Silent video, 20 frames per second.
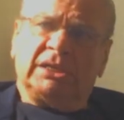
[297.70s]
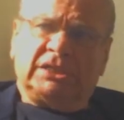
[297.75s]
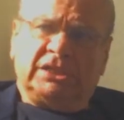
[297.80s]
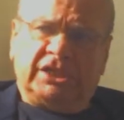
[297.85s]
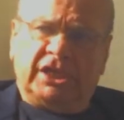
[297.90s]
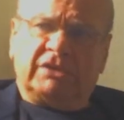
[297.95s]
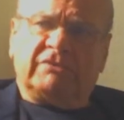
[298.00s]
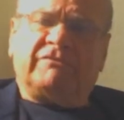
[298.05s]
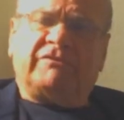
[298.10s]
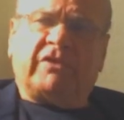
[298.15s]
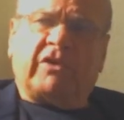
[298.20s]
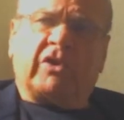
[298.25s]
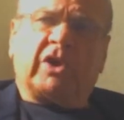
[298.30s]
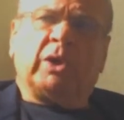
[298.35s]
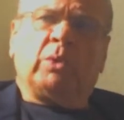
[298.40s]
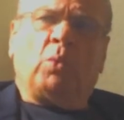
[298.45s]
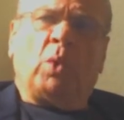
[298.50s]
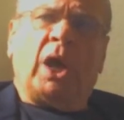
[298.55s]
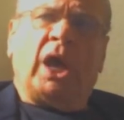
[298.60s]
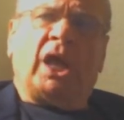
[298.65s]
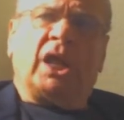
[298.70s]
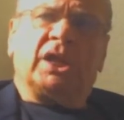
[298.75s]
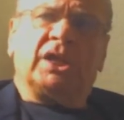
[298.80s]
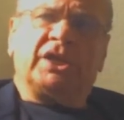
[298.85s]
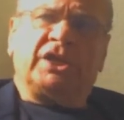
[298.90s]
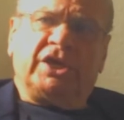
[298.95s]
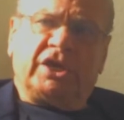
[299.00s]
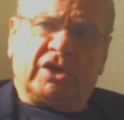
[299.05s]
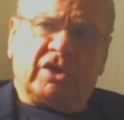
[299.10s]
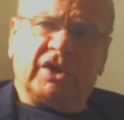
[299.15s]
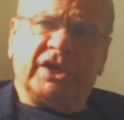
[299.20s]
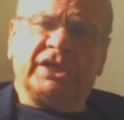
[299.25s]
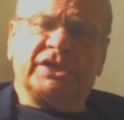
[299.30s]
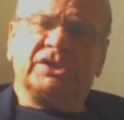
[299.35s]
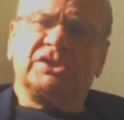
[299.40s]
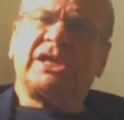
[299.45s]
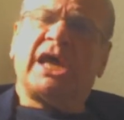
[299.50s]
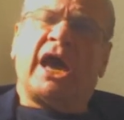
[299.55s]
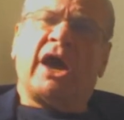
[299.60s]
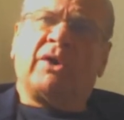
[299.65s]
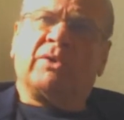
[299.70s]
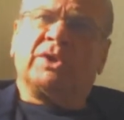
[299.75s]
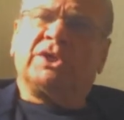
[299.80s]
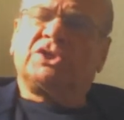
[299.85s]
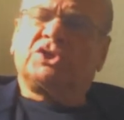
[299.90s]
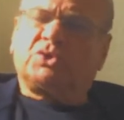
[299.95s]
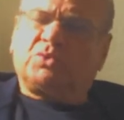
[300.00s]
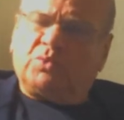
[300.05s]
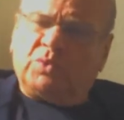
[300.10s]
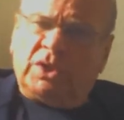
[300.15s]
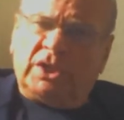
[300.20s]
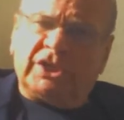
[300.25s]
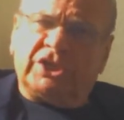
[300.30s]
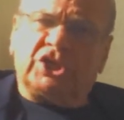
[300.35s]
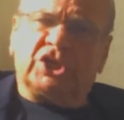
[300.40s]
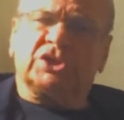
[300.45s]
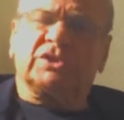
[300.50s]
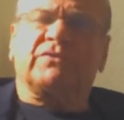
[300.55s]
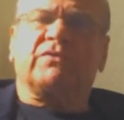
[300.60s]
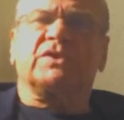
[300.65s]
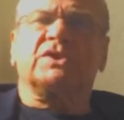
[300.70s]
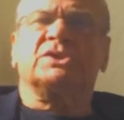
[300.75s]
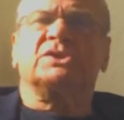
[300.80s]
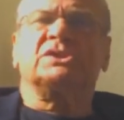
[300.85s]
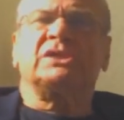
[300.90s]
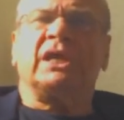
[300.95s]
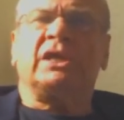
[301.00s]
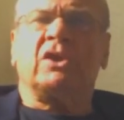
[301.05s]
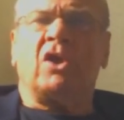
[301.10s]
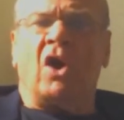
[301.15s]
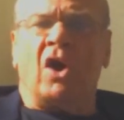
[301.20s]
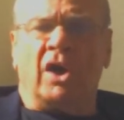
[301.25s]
did very well here in town. It's really just for the St.